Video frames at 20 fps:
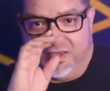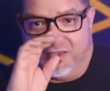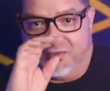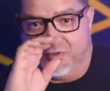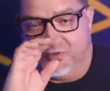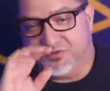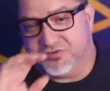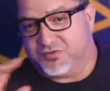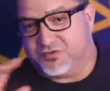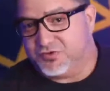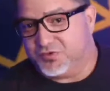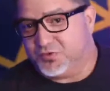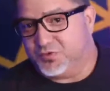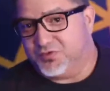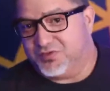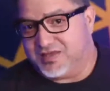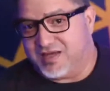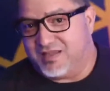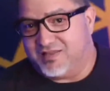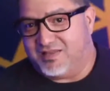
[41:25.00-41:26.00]
And those are
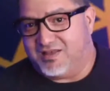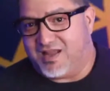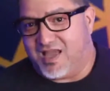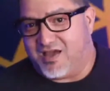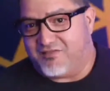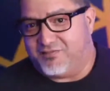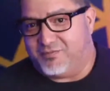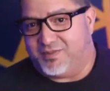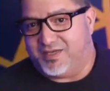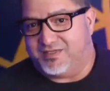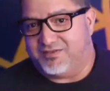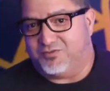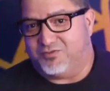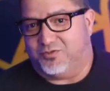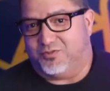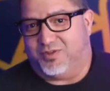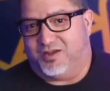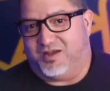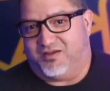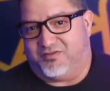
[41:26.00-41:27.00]
tools that I didn't have in my
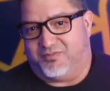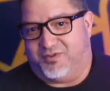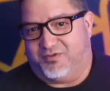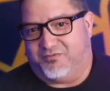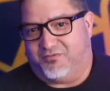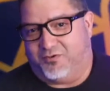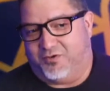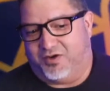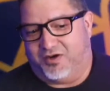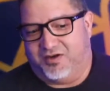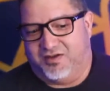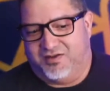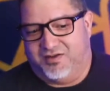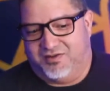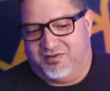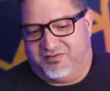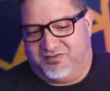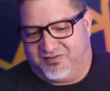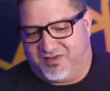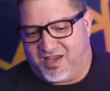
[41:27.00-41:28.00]
toolbox before.
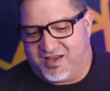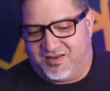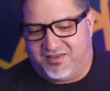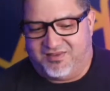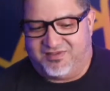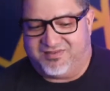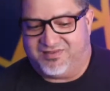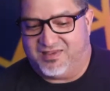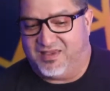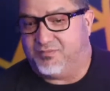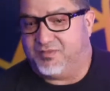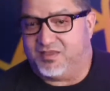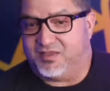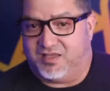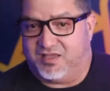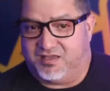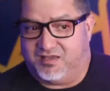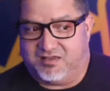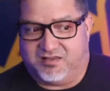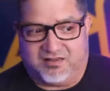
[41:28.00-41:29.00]
So it's kind of the same
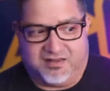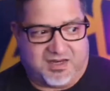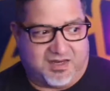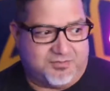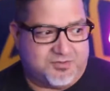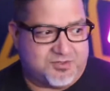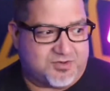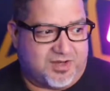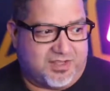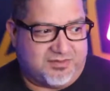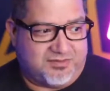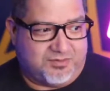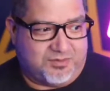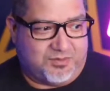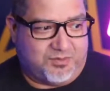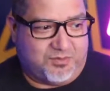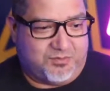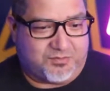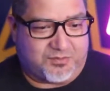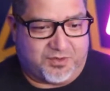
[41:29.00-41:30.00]
thing that I'm trying to
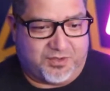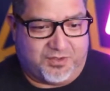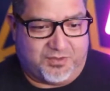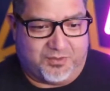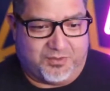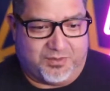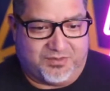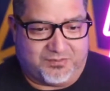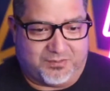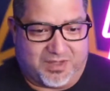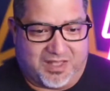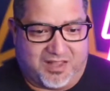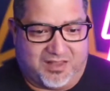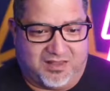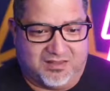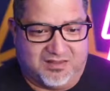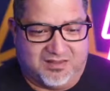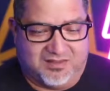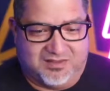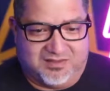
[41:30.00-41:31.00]
do for you as
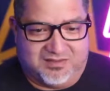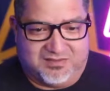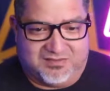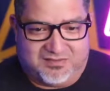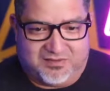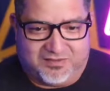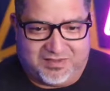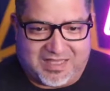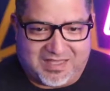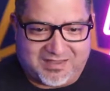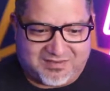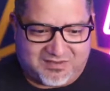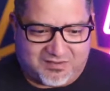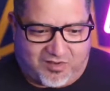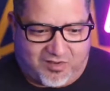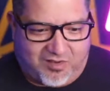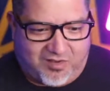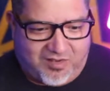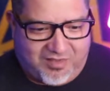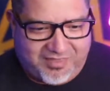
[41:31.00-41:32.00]
well. So that's
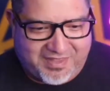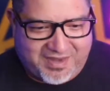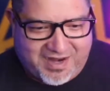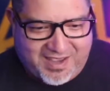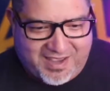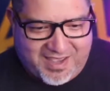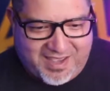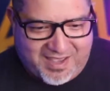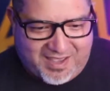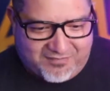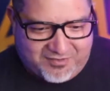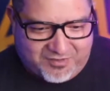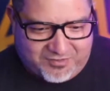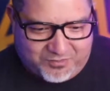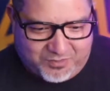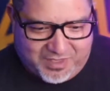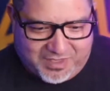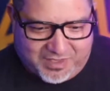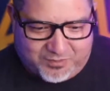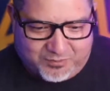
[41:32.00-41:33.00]
all that I have
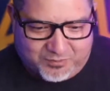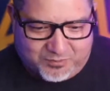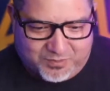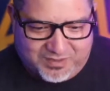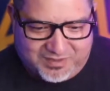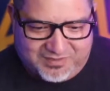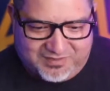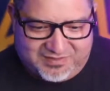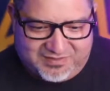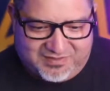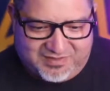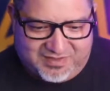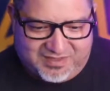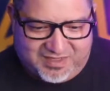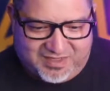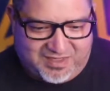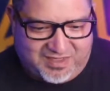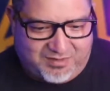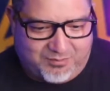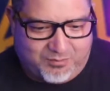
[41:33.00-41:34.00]
this week. I don't really
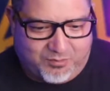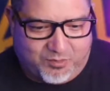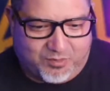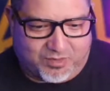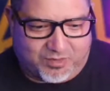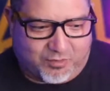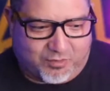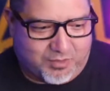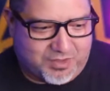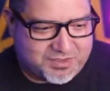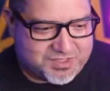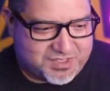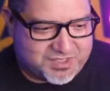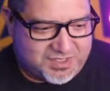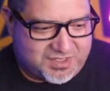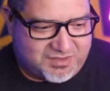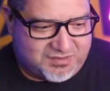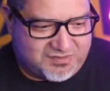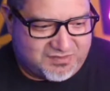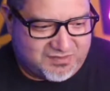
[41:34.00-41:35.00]
see any more
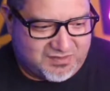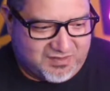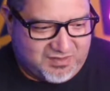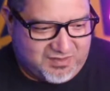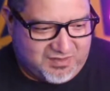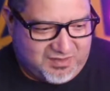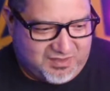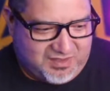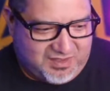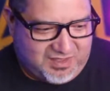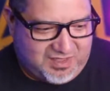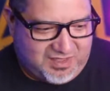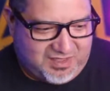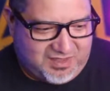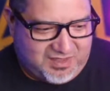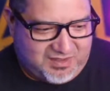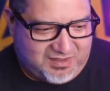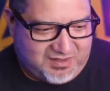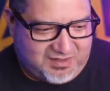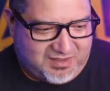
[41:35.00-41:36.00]
questions
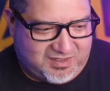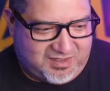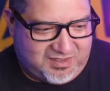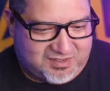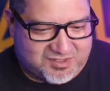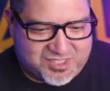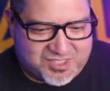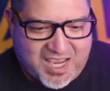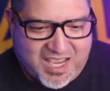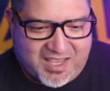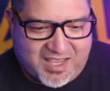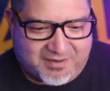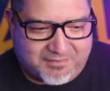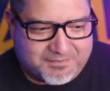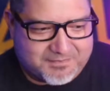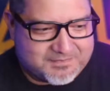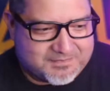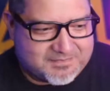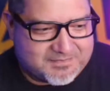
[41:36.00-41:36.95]
in the chat.